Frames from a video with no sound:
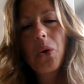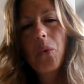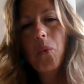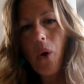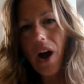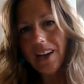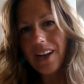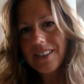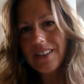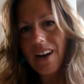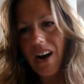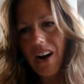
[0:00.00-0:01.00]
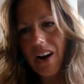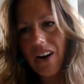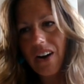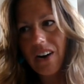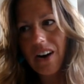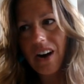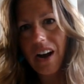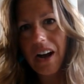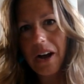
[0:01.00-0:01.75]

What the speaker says: what are